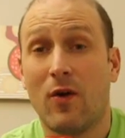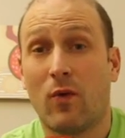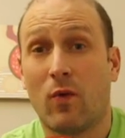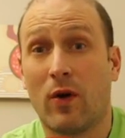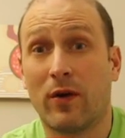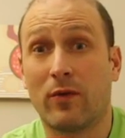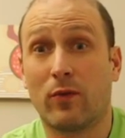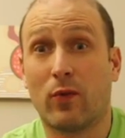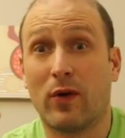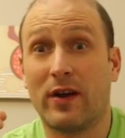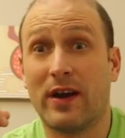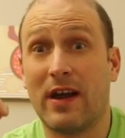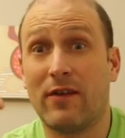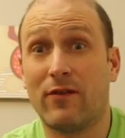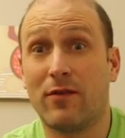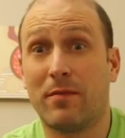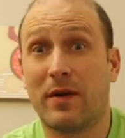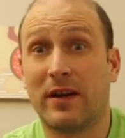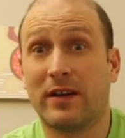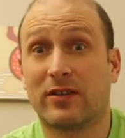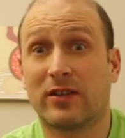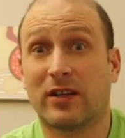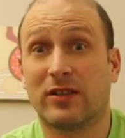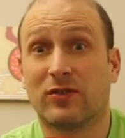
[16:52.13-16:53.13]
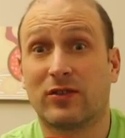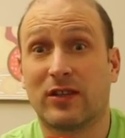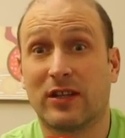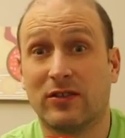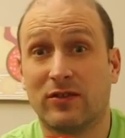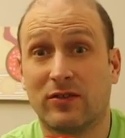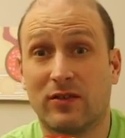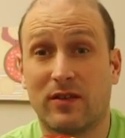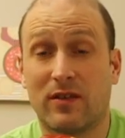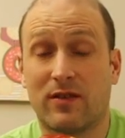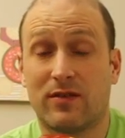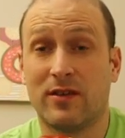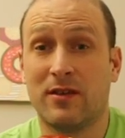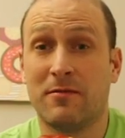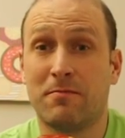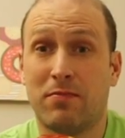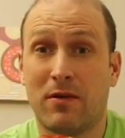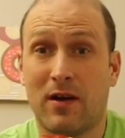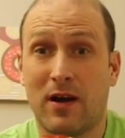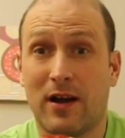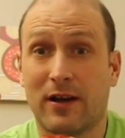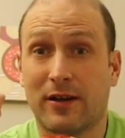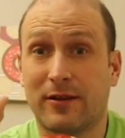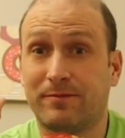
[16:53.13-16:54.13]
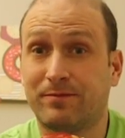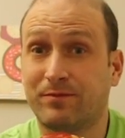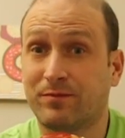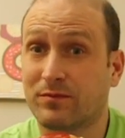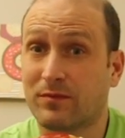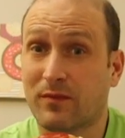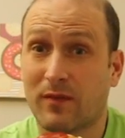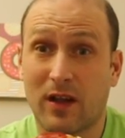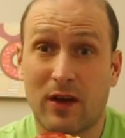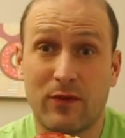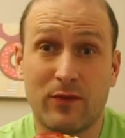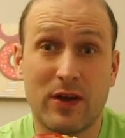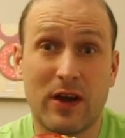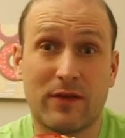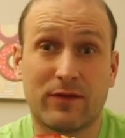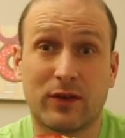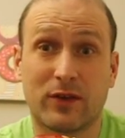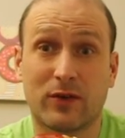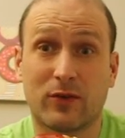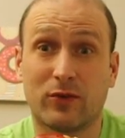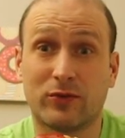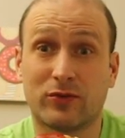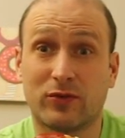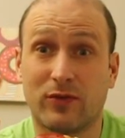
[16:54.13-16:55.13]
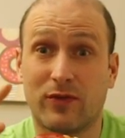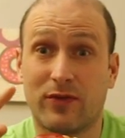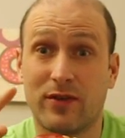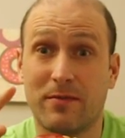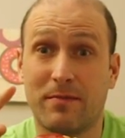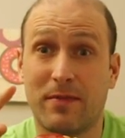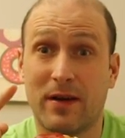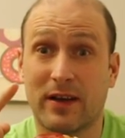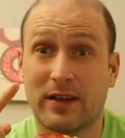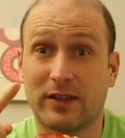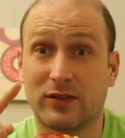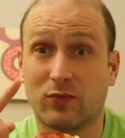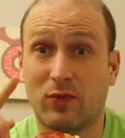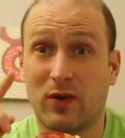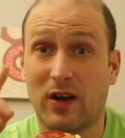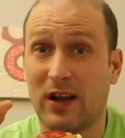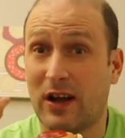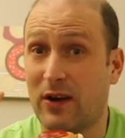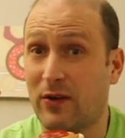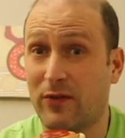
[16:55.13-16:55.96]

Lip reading: one when everybody tries to get into the theme park, and we have to go to a theme park as well.